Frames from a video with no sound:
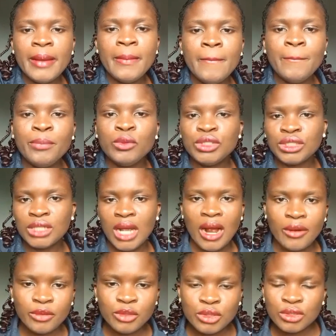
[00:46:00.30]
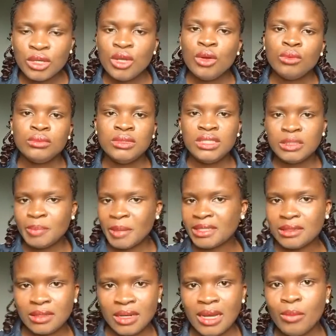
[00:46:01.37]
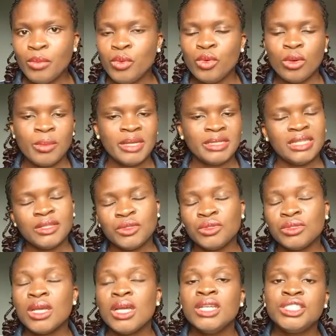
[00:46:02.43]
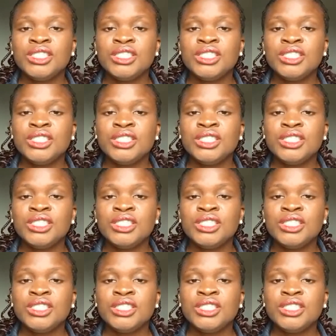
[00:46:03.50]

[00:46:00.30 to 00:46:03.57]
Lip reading: push out this particular book on my status. She